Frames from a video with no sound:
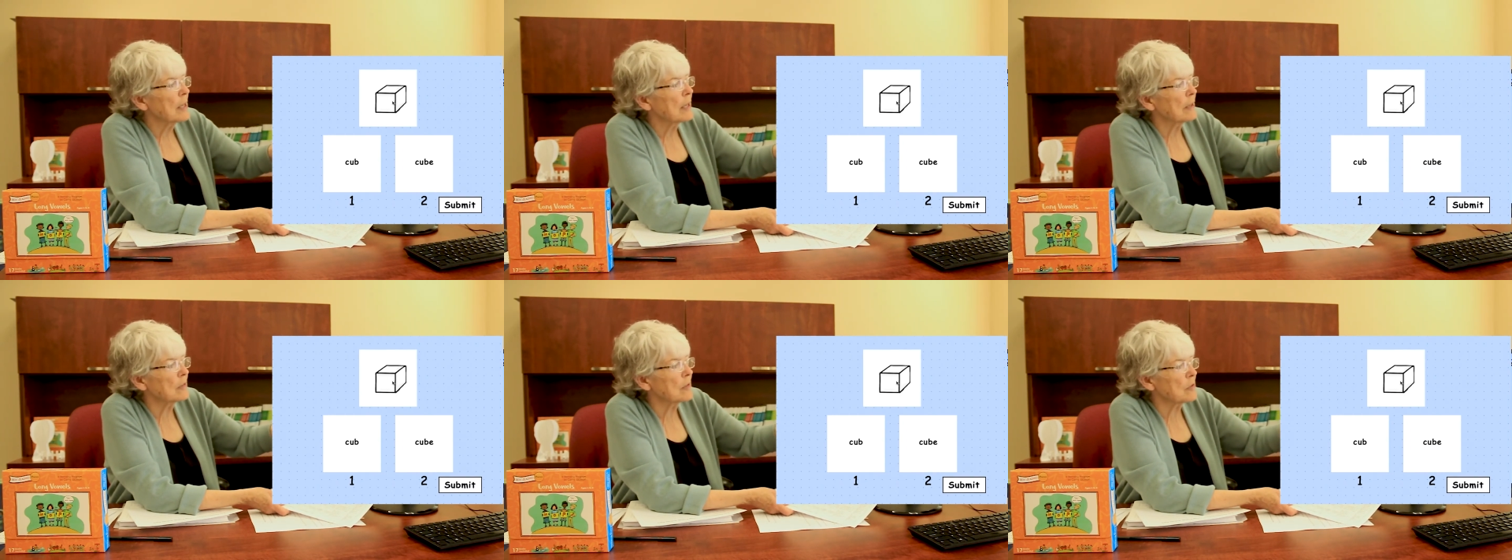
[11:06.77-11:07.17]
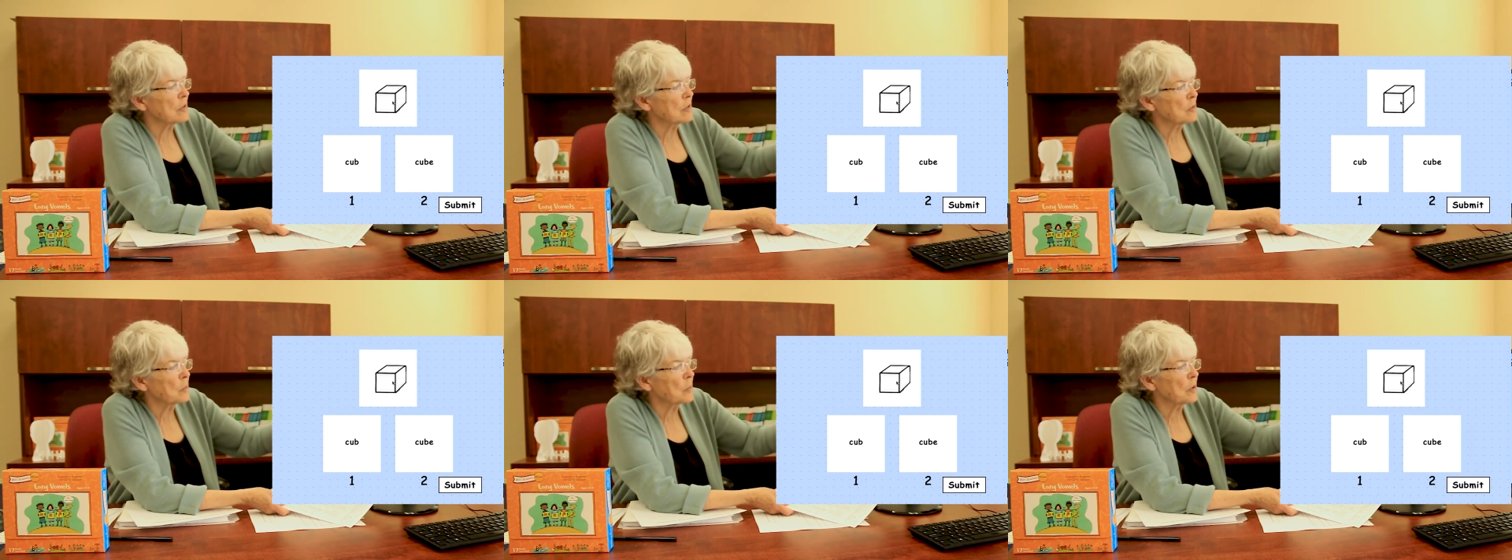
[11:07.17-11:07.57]
is it
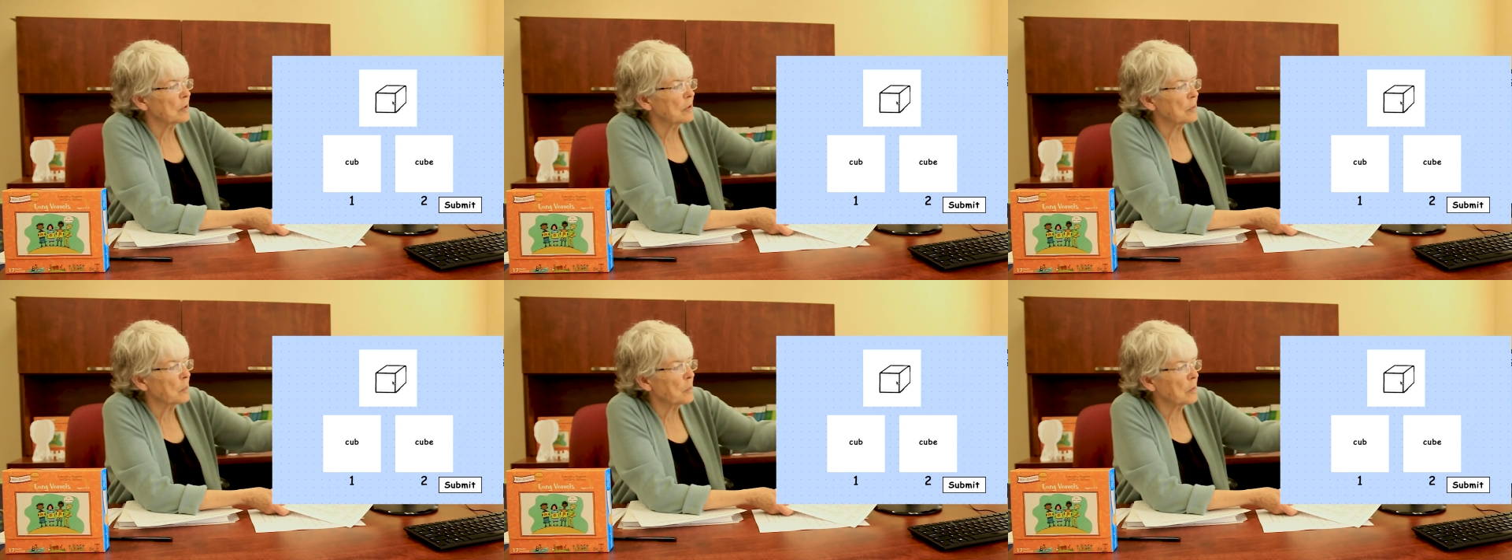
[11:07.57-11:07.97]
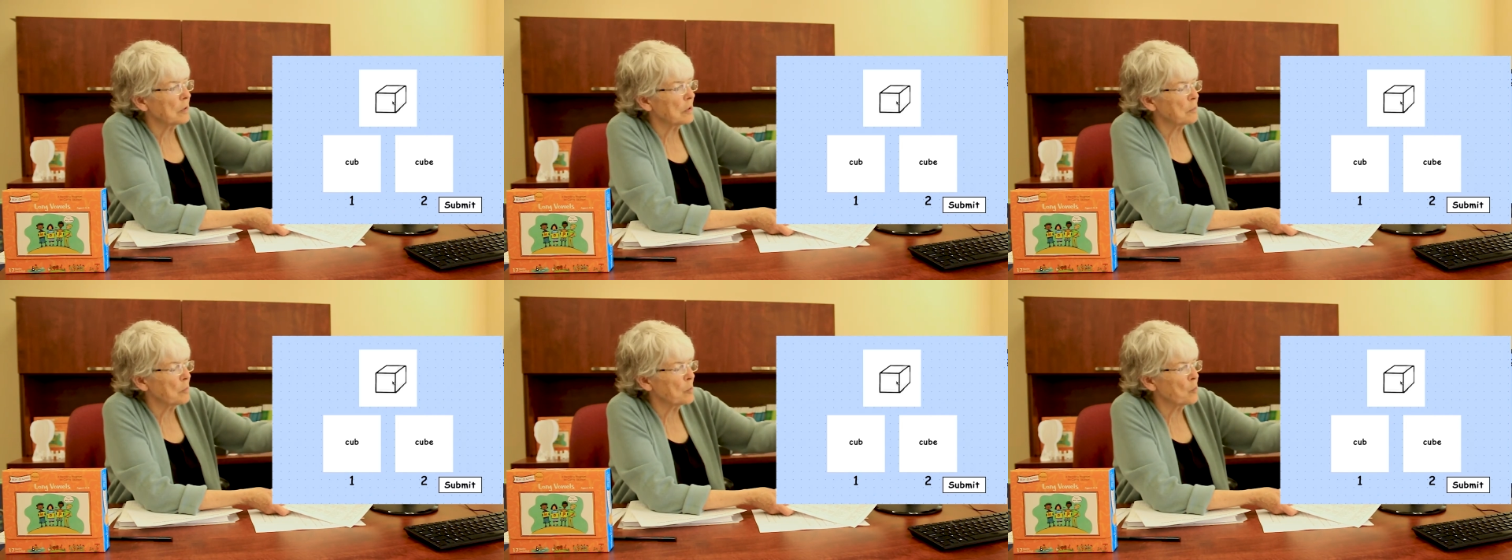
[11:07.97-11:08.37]
this word,
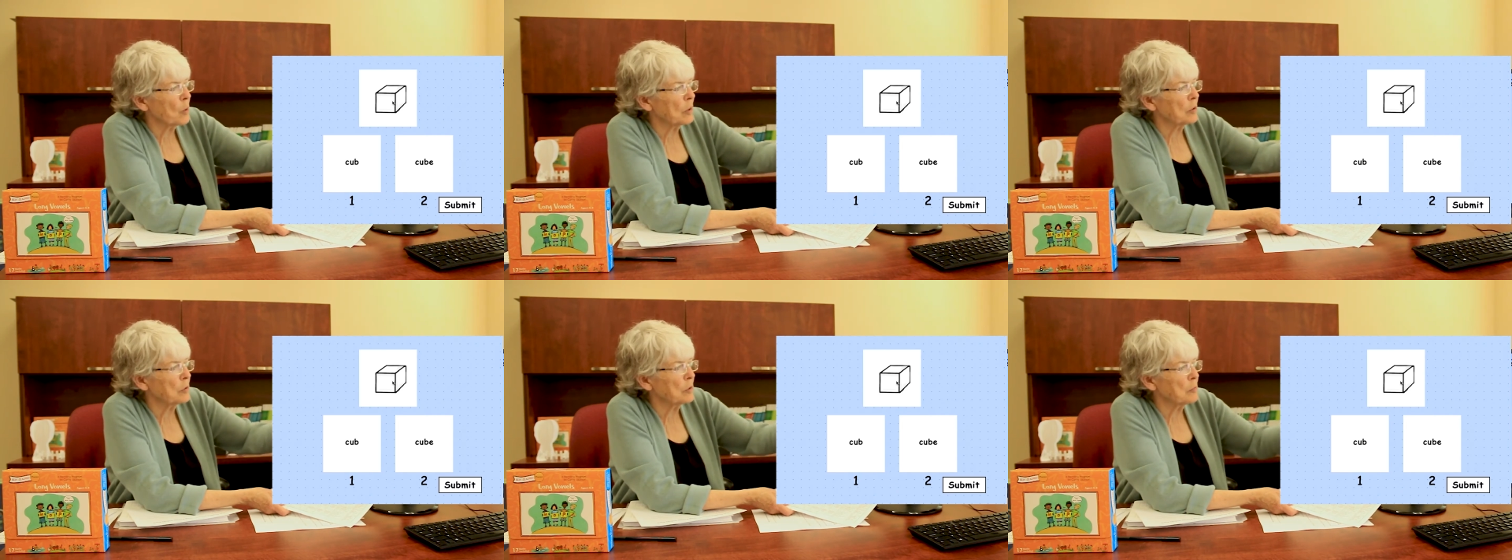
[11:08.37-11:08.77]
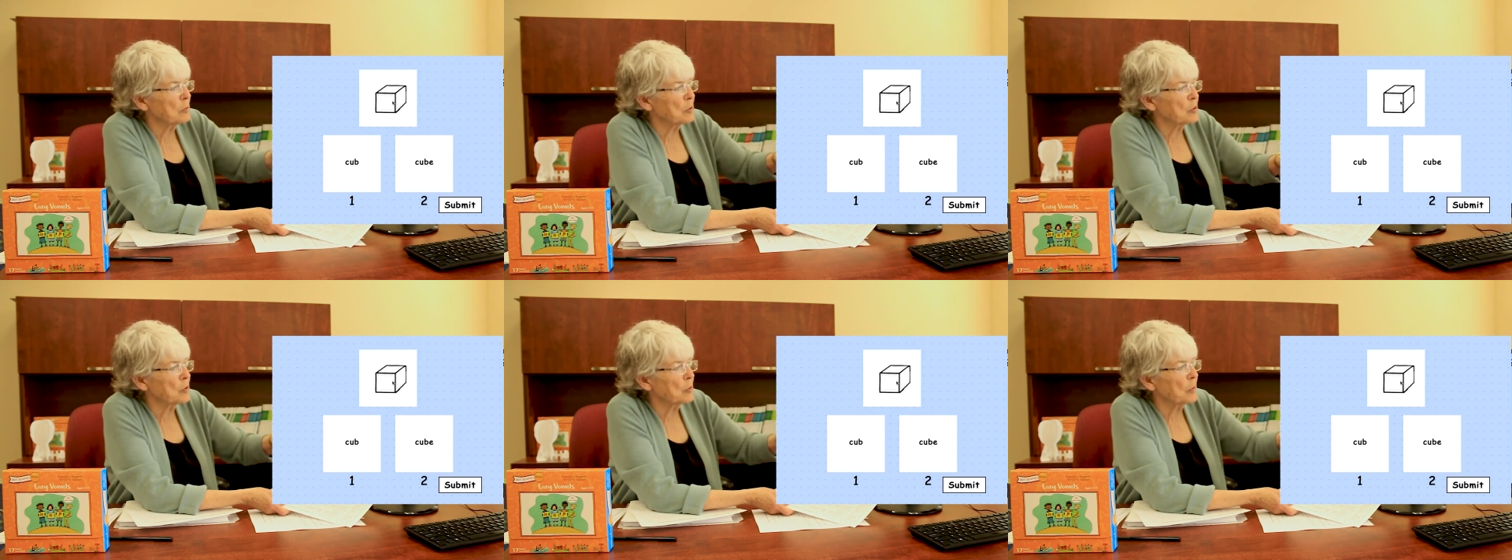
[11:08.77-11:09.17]
number 1 or
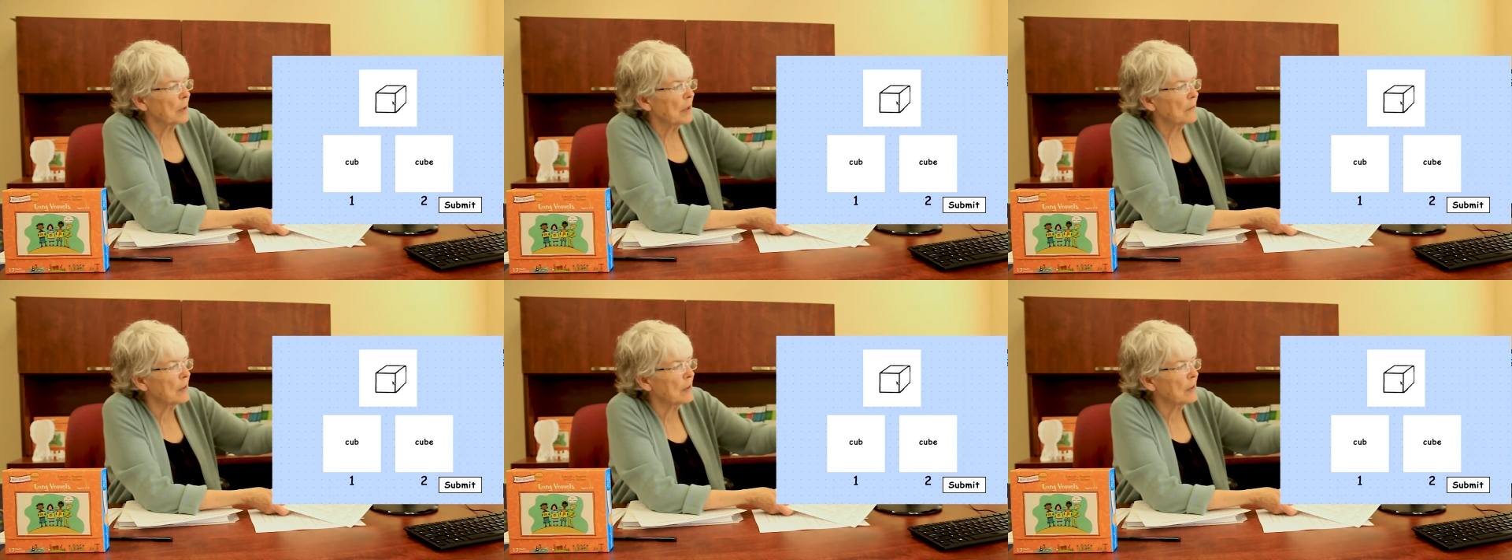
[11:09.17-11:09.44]
number 2?